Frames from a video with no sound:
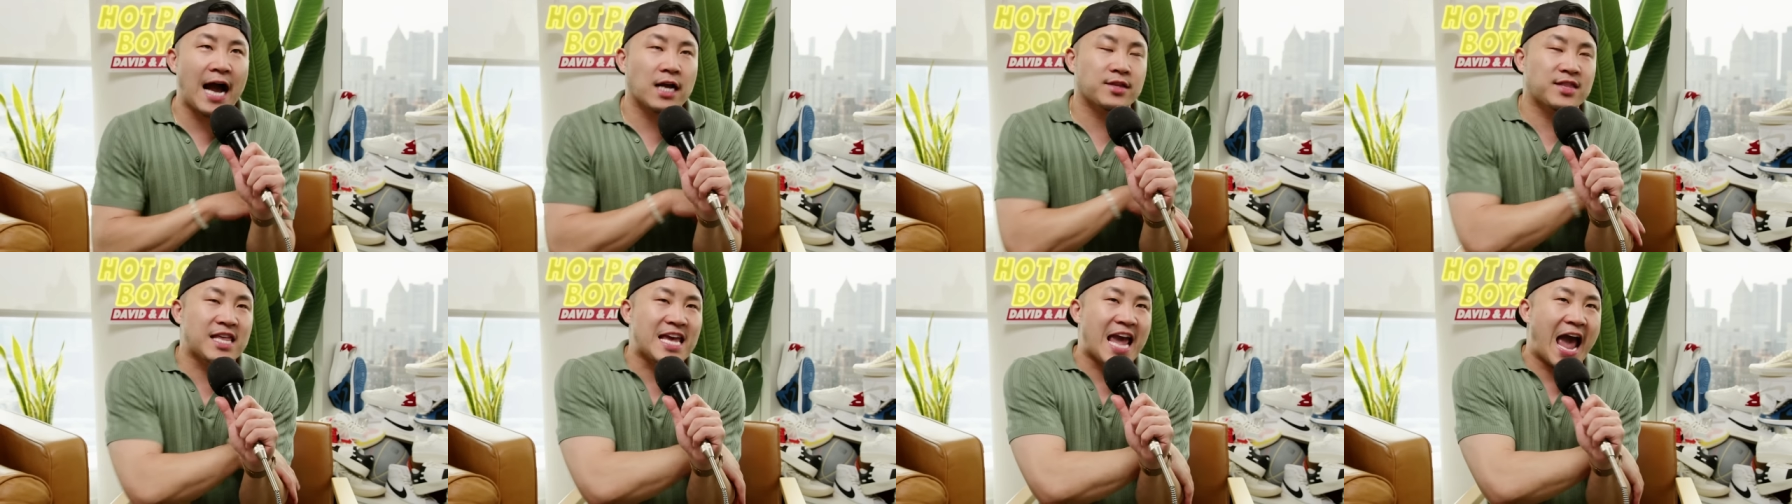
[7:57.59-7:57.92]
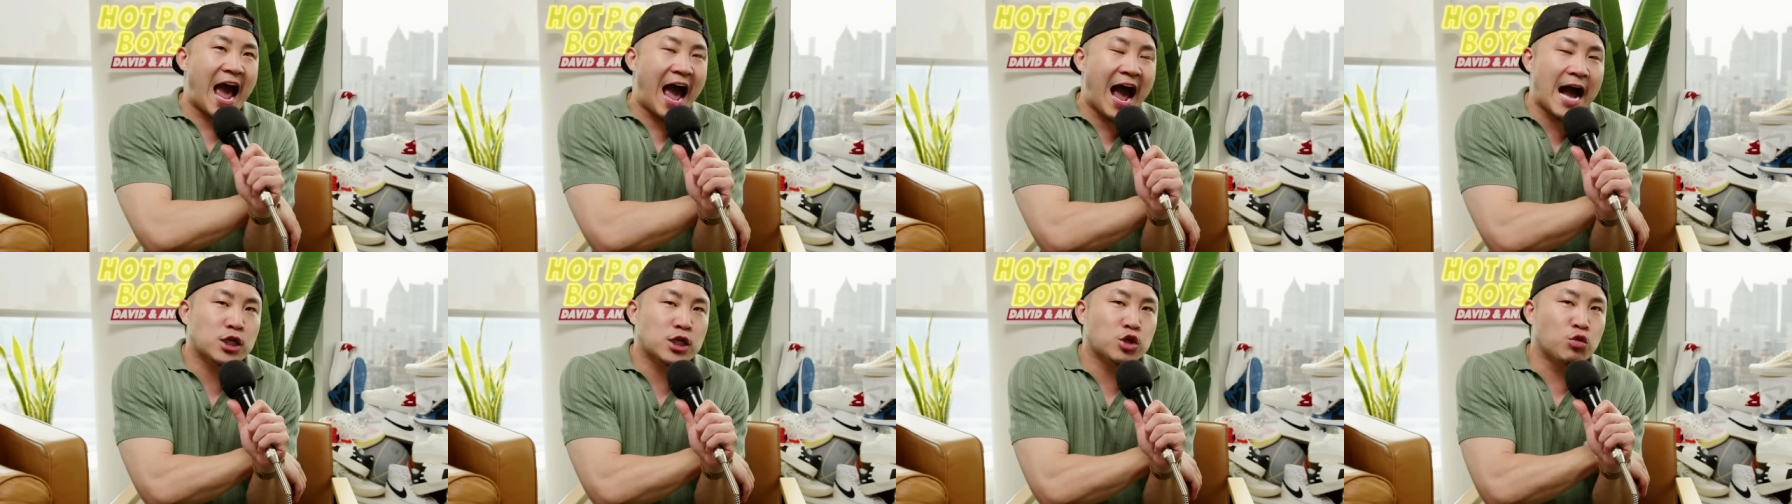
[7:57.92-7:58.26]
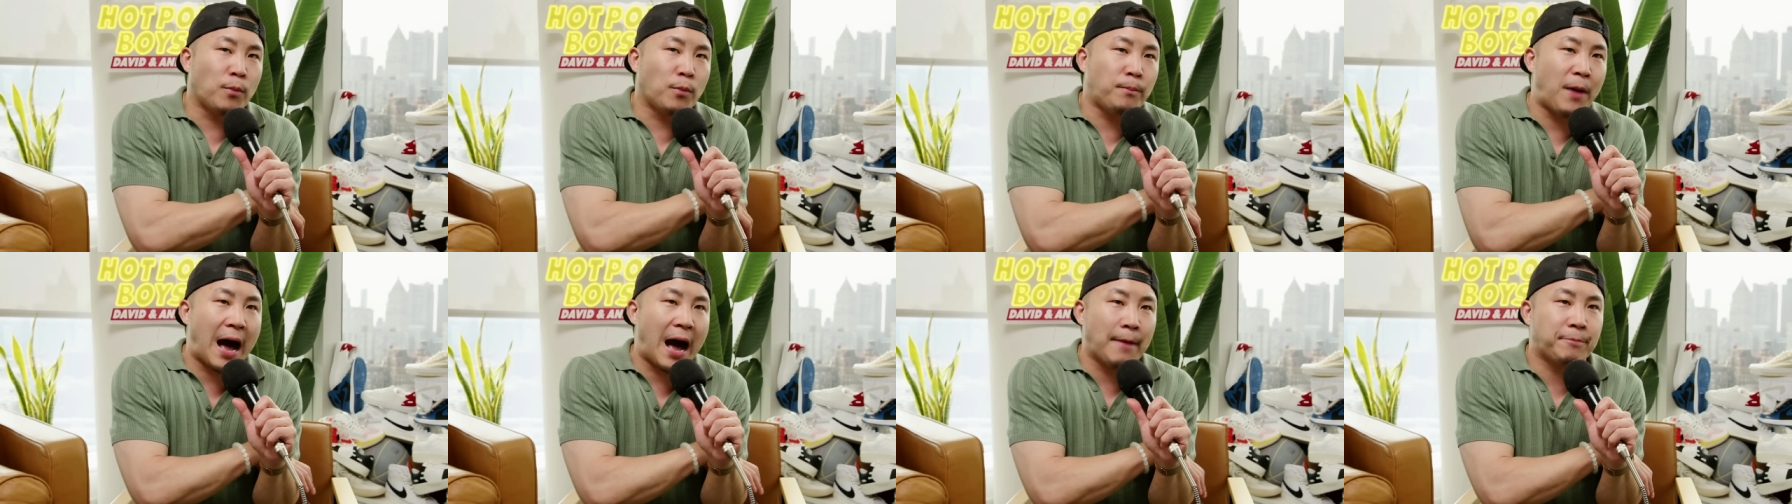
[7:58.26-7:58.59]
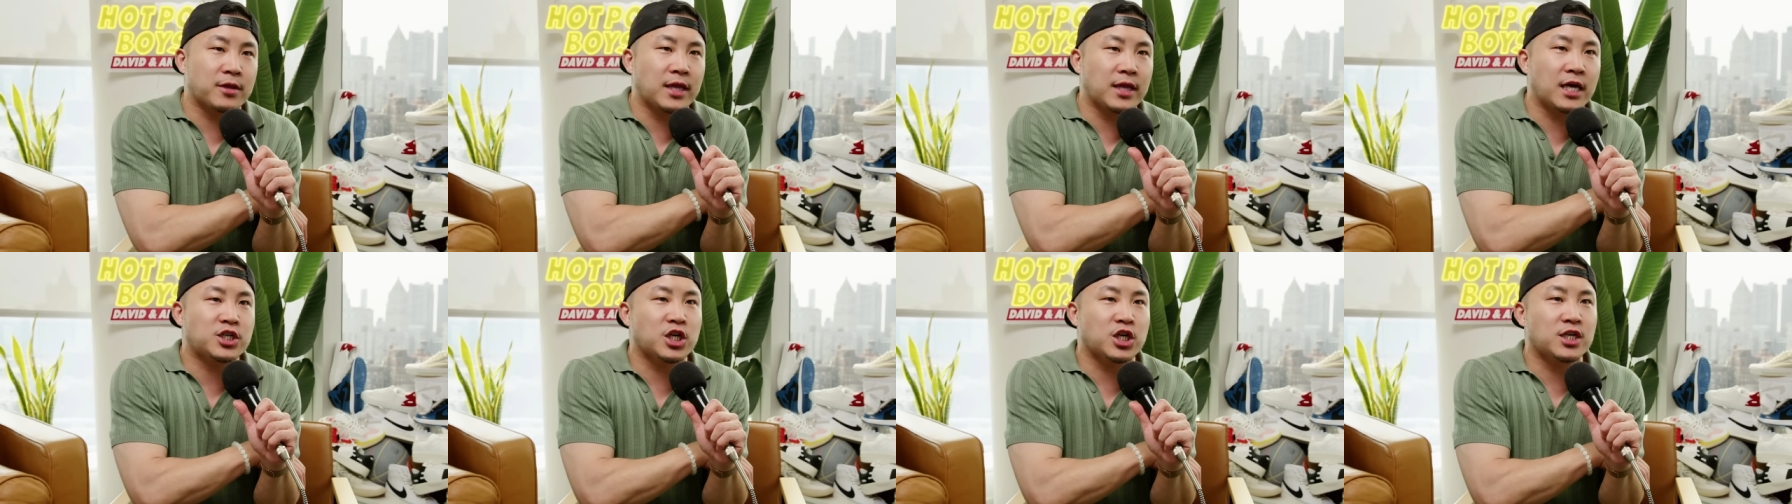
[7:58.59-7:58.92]
the actual
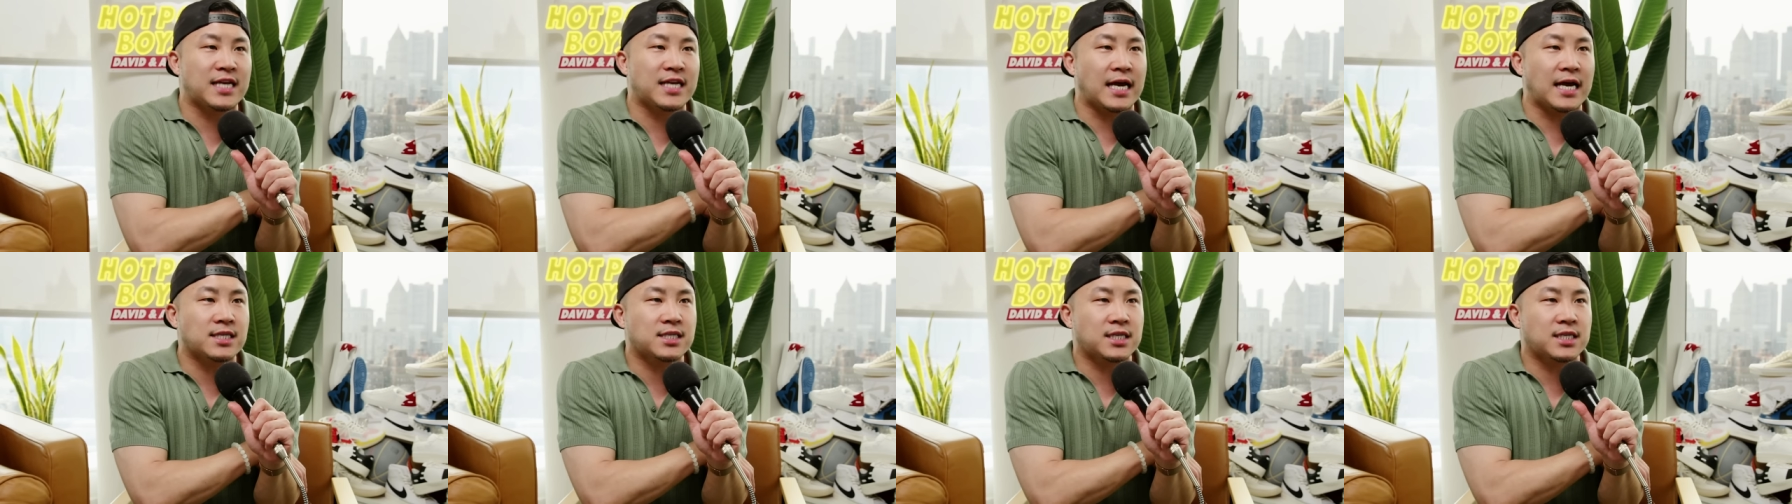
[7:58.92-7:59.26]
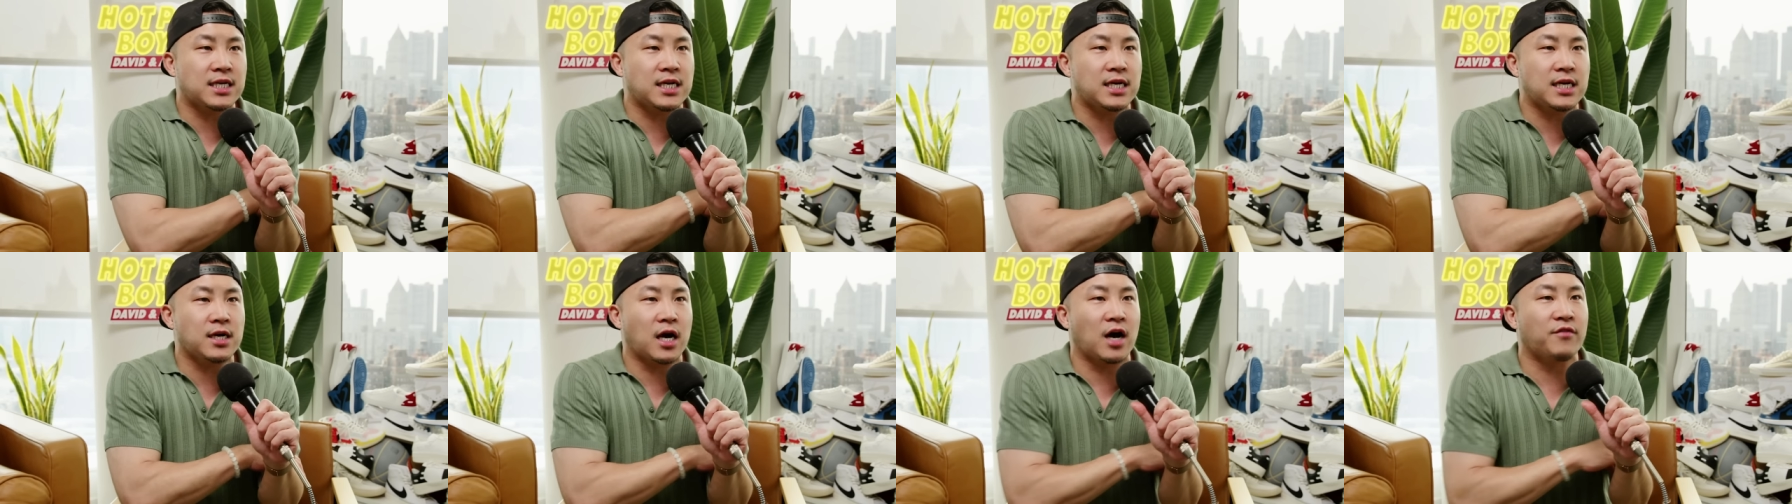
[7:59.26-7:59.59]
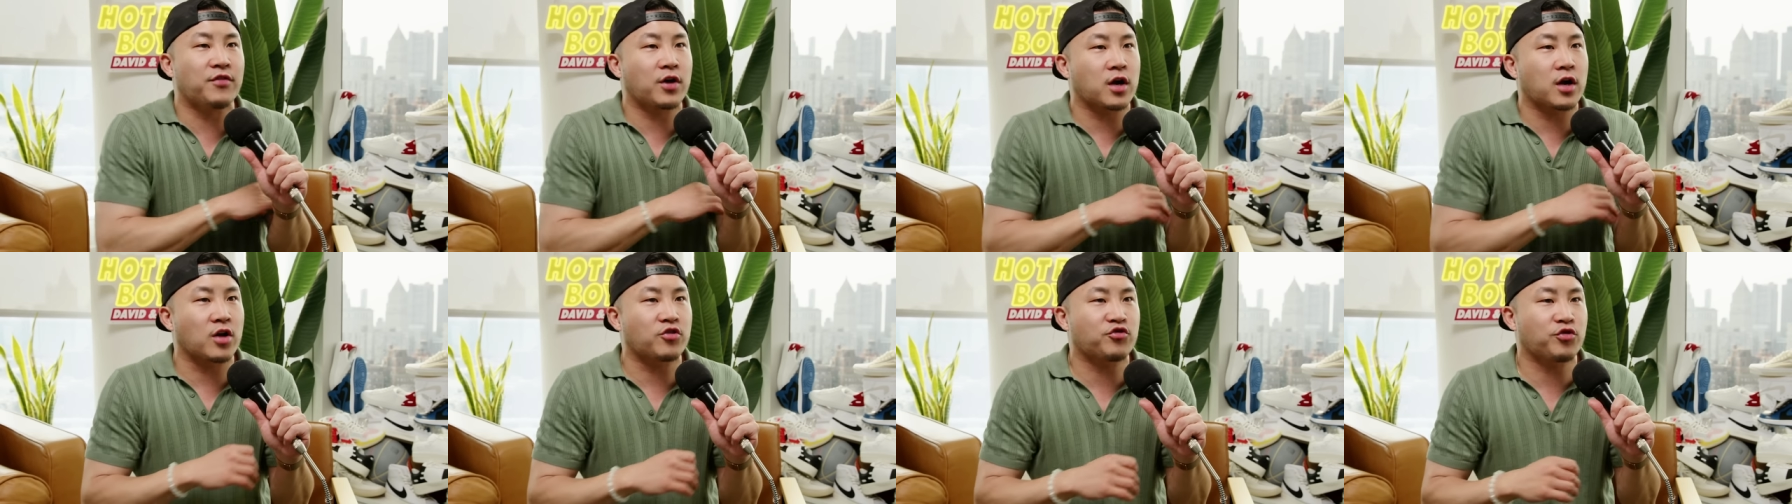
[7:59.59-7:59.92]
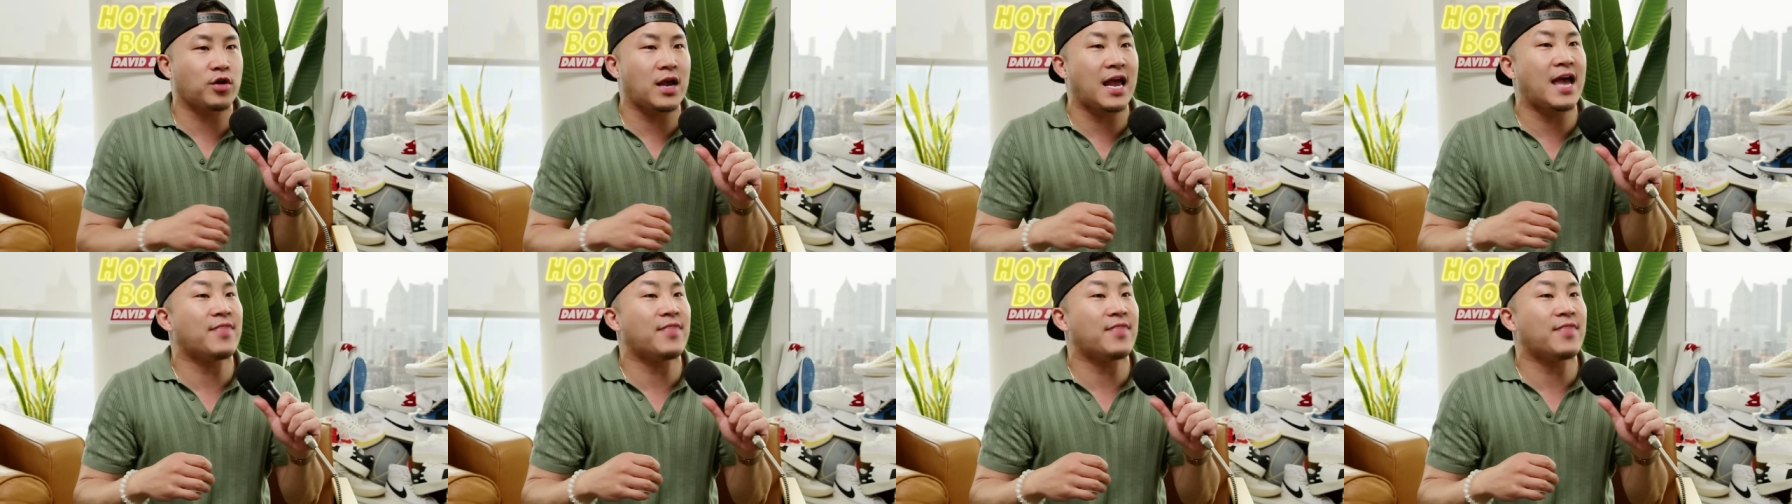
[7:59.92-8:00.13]
population density of a country